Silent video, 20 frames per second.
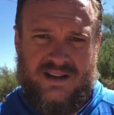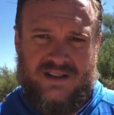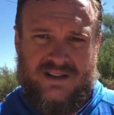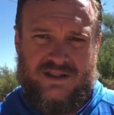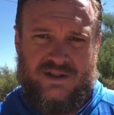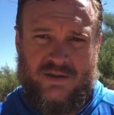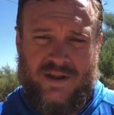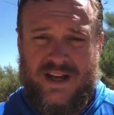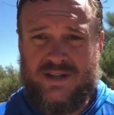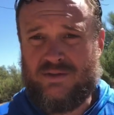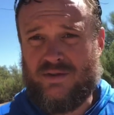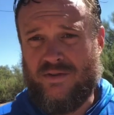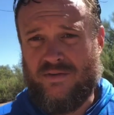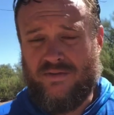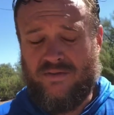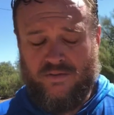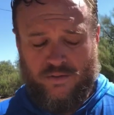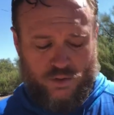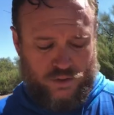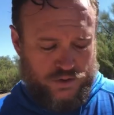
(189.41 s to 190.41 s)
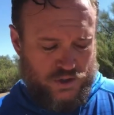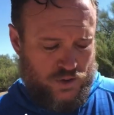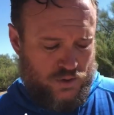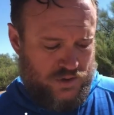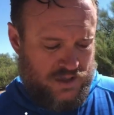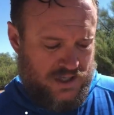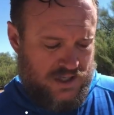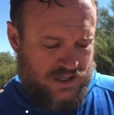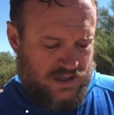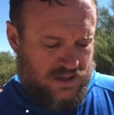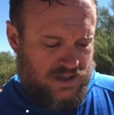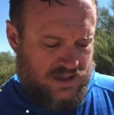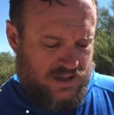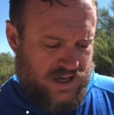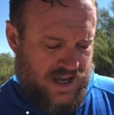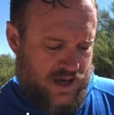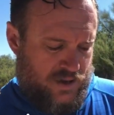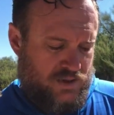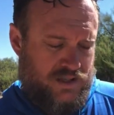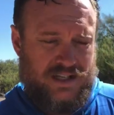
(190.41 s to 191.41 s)
So that's what a full union
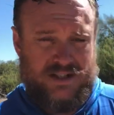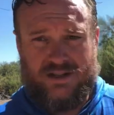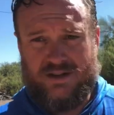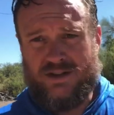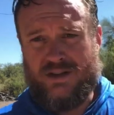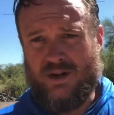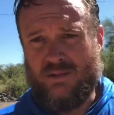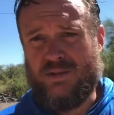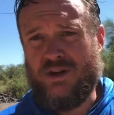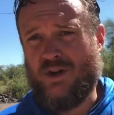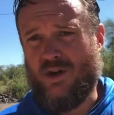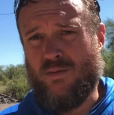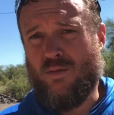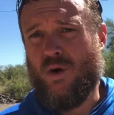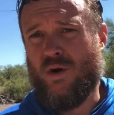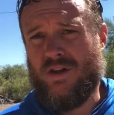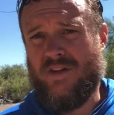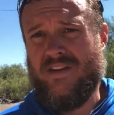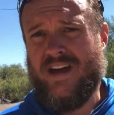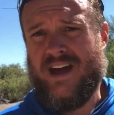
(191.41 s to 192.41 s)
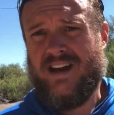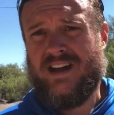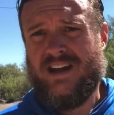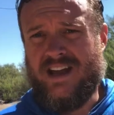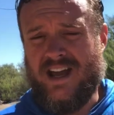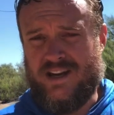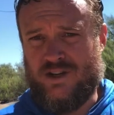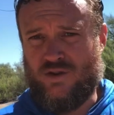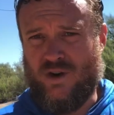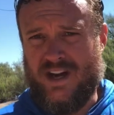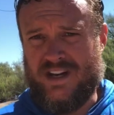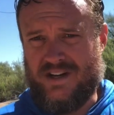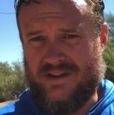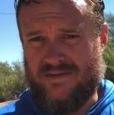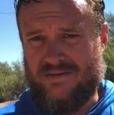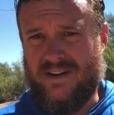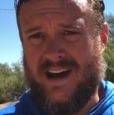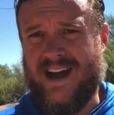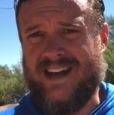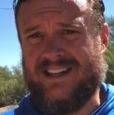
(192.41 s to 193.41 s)
counts as. There'd be no more than that. And trying to
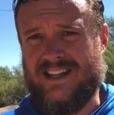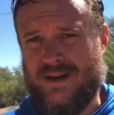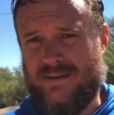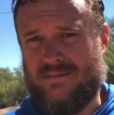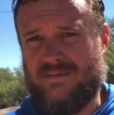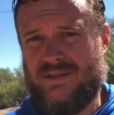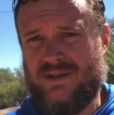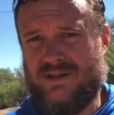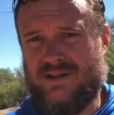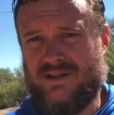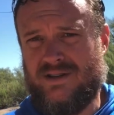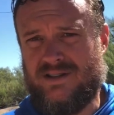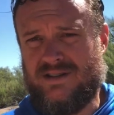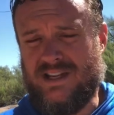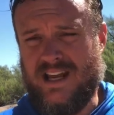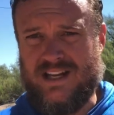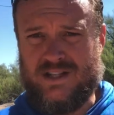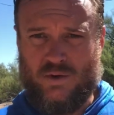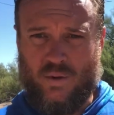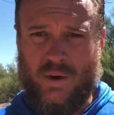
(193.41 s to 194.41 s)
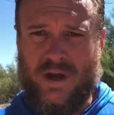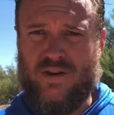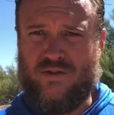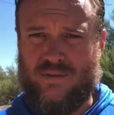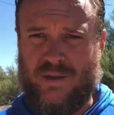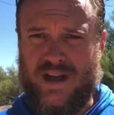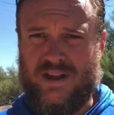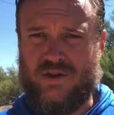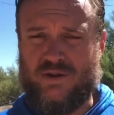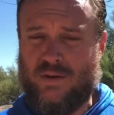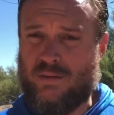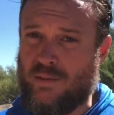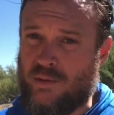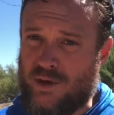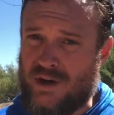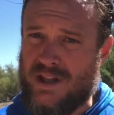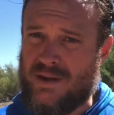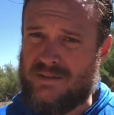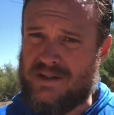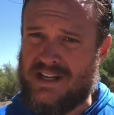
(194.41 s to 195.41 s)
divide them takes away from that union. But
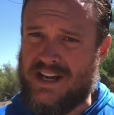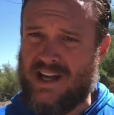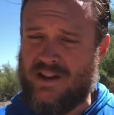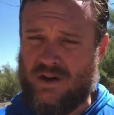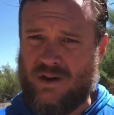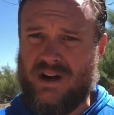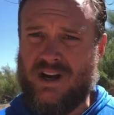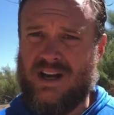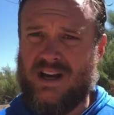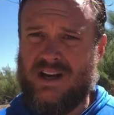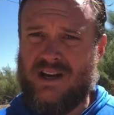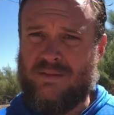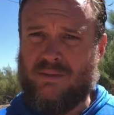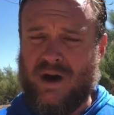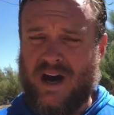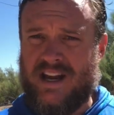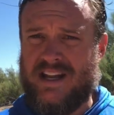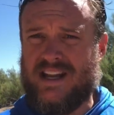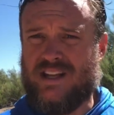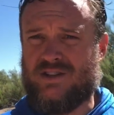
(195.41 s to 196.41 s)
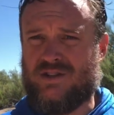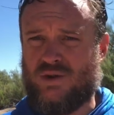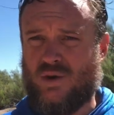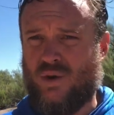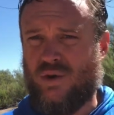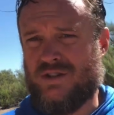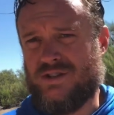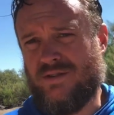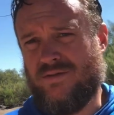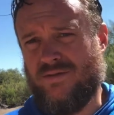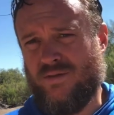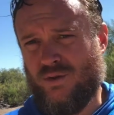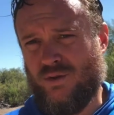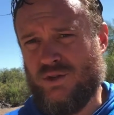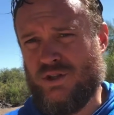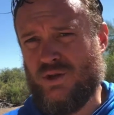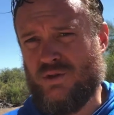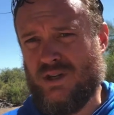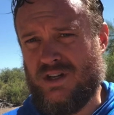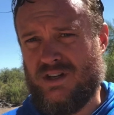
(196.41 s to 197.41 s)
putting them together, body and soul, is a full
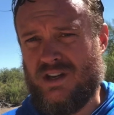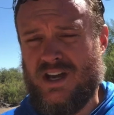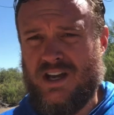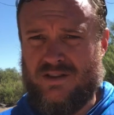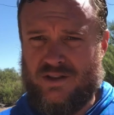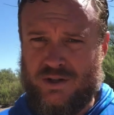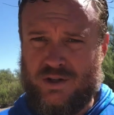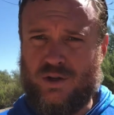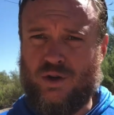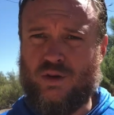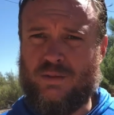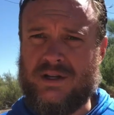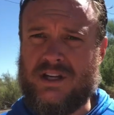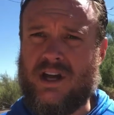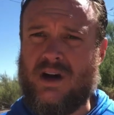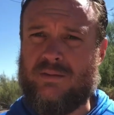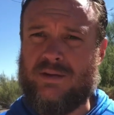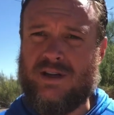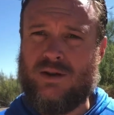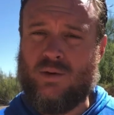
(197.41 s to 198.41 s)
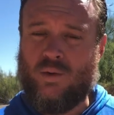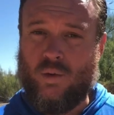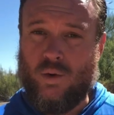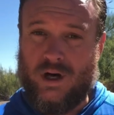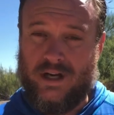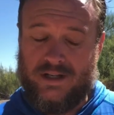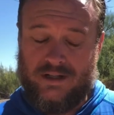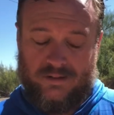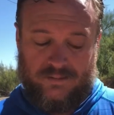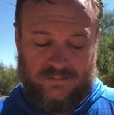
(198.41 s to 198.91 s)
union, the two becoming one.